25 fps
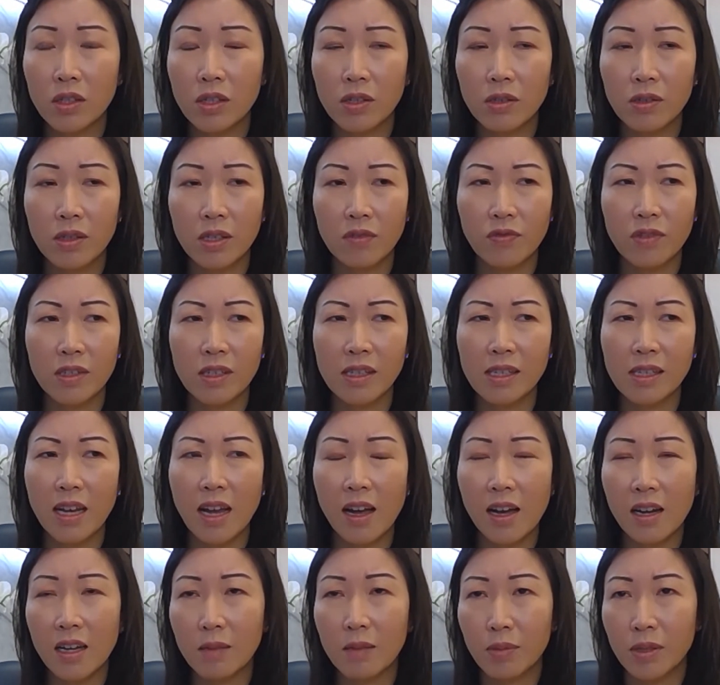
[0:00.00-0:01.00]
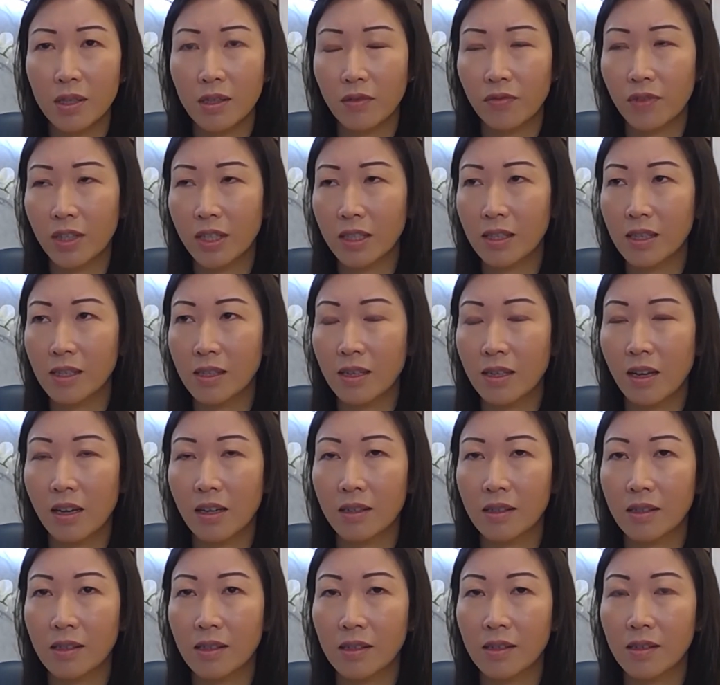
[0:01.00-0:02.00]
to different types of
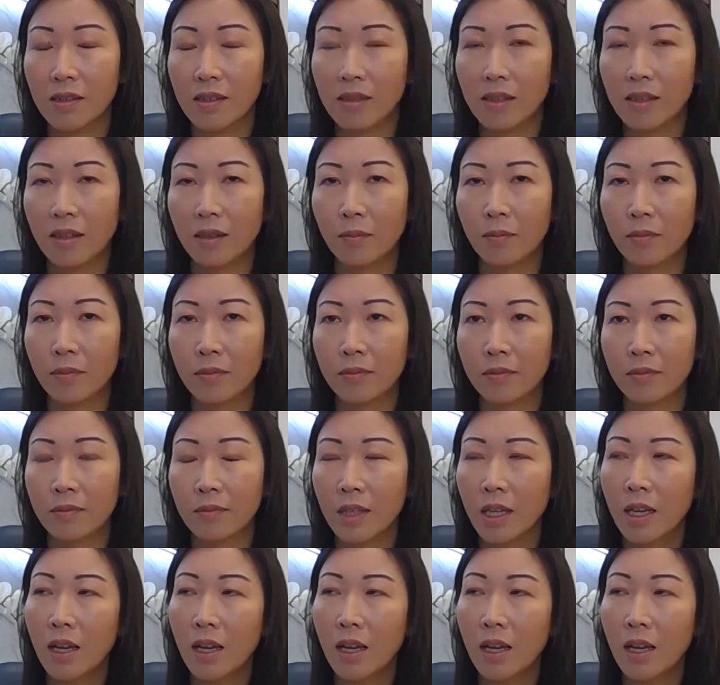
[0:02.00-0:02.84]
exercises, um,